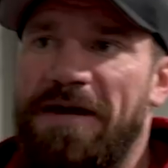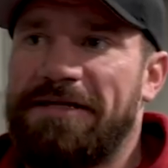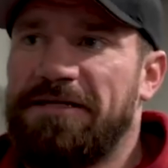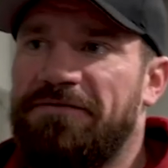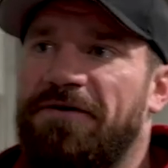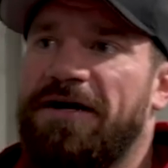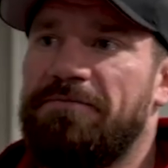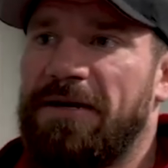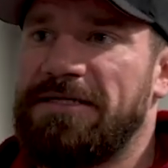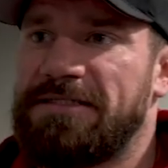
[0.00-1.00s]
back to the
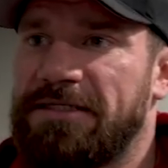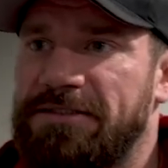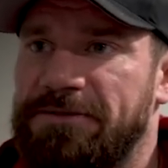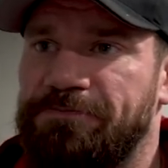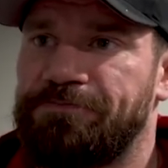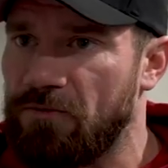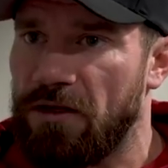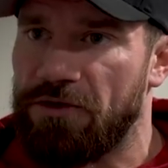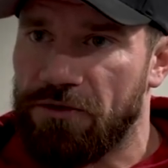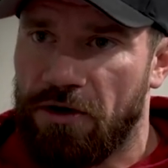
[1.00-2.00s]
fucking basics.
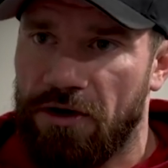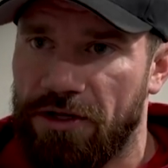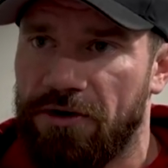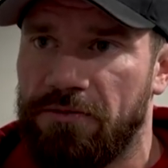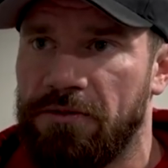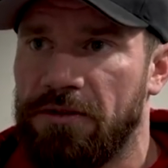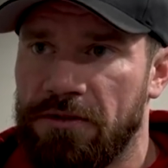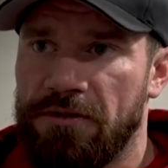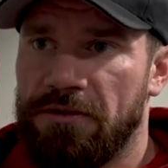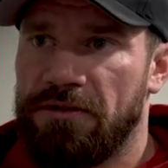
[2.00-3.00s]
I do cardio
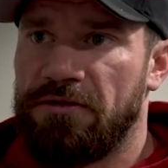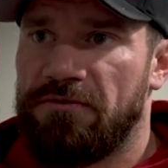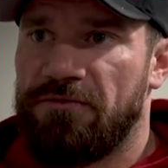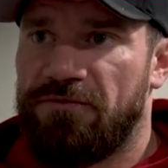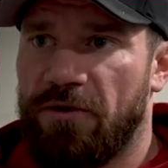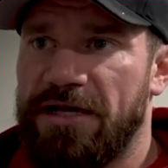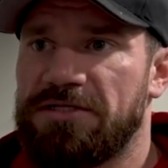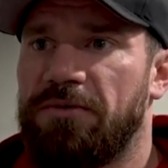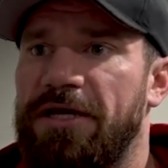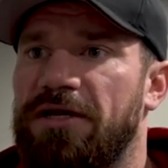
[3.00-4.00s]
four
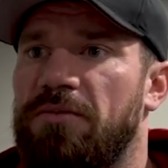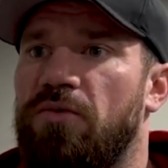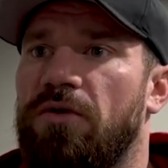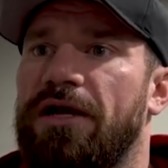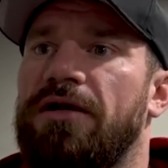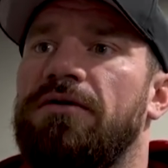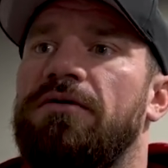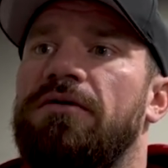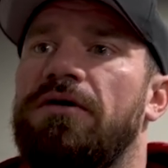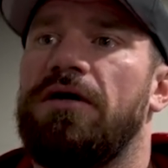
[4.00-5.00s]
days a week in the morning.
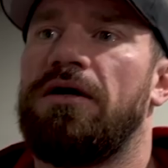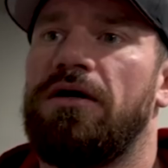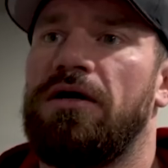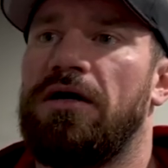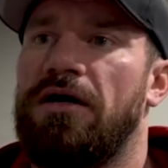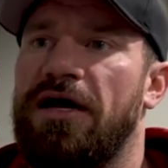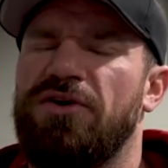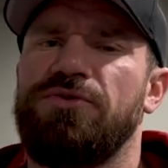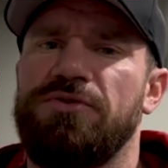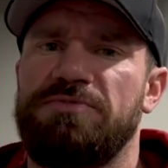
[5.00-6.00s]
Uh, I
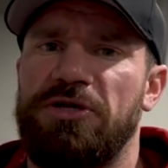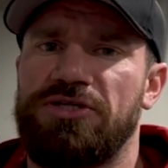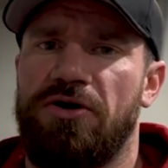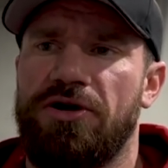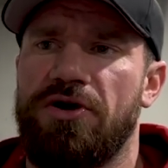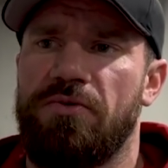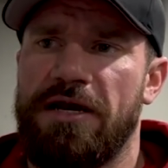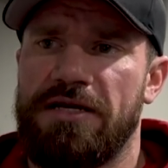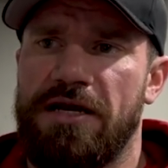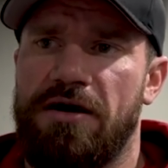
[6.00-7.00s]
don't do as much cardio
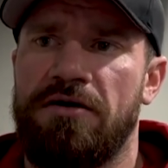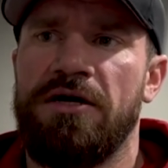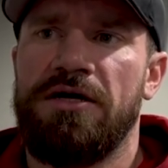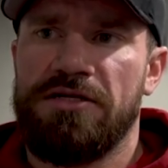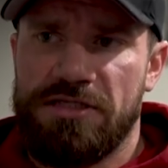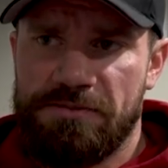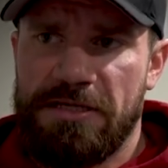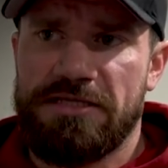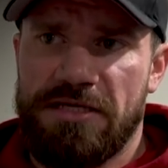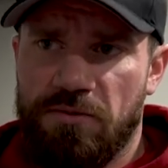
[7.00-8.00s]
right now just
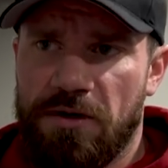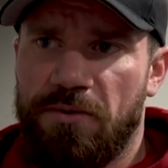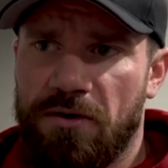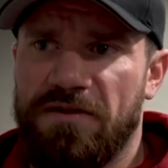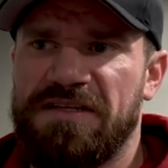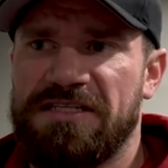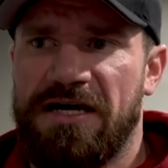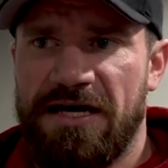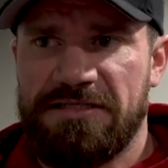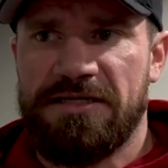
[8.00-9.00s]
because I want to put on the
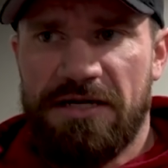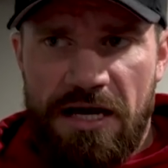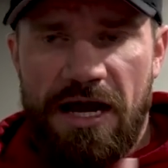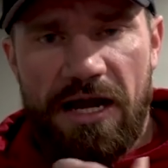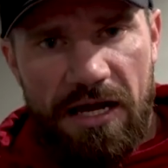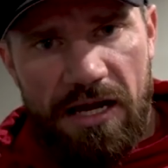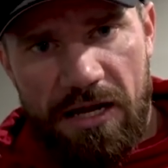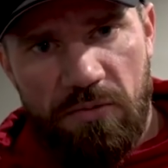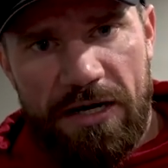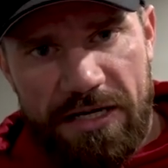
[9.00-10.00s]
size. I, I,
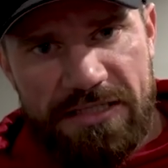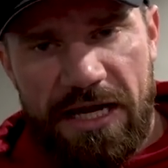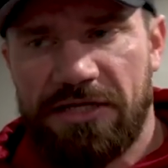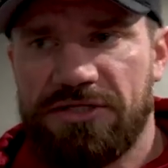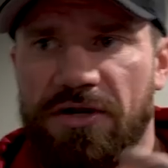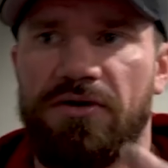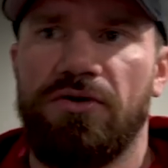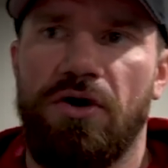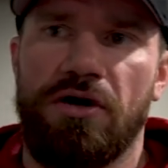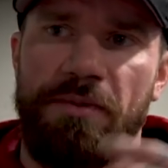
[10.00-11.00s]
I want to attain a
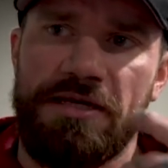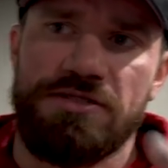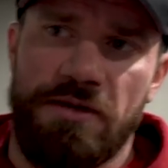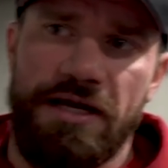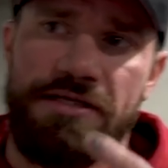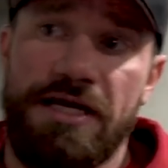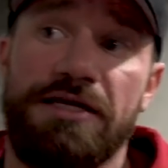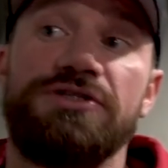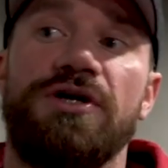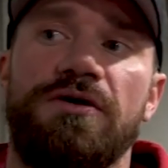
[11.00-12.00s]
certain look because when I
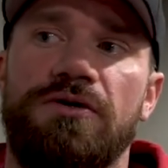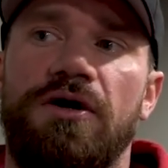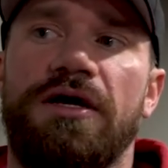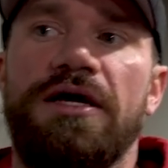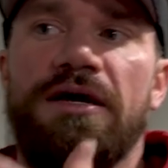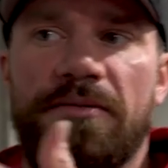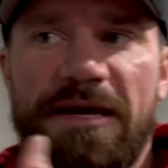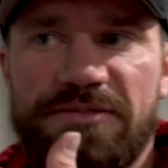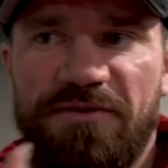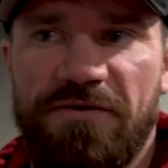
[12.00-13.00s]
attain a certain look, it
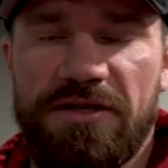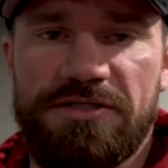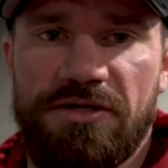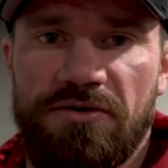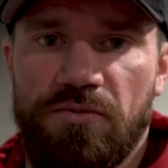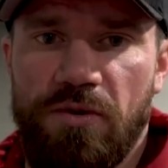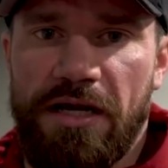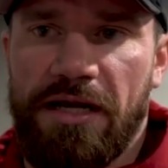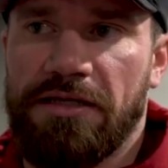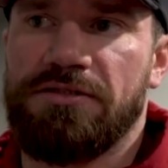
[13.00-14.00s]
makes me feel a certain
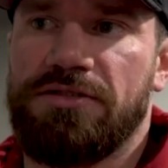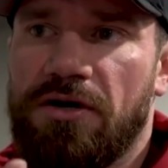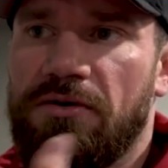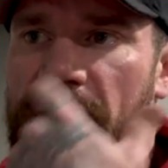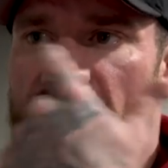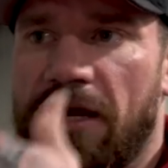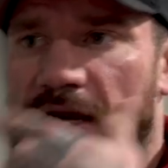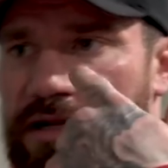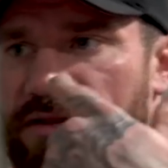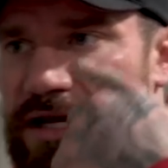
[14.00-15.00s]
way. So,
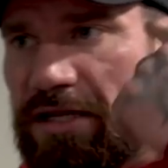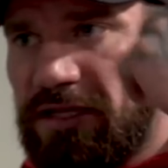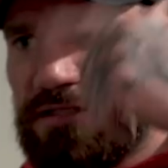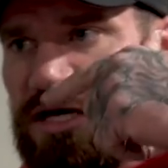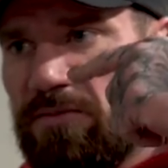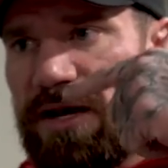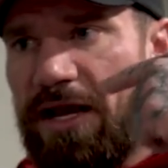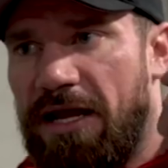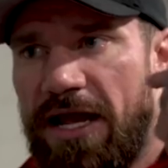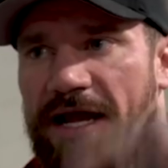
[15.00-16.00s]
and in that, that's how my
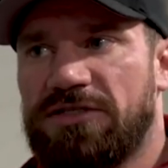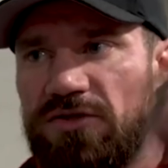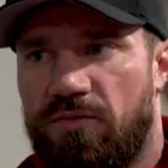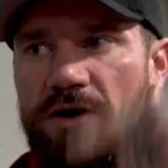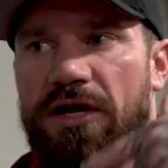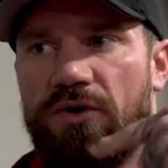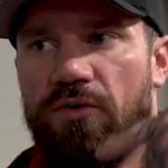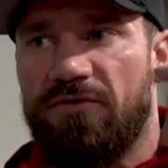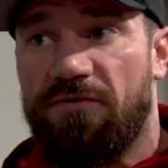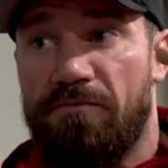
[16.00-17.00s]
head has to work in
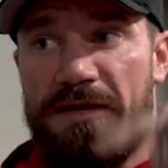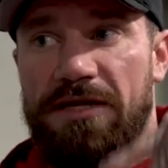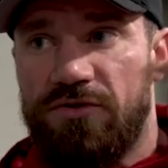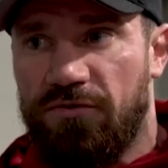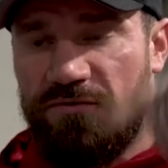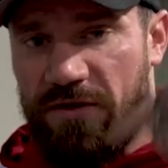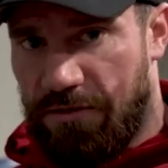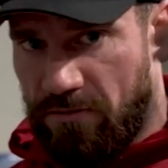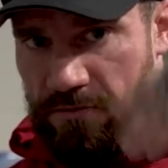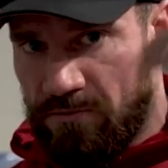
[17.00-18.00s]
order for me to
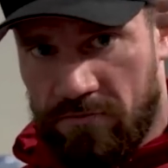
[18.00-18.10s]
feel,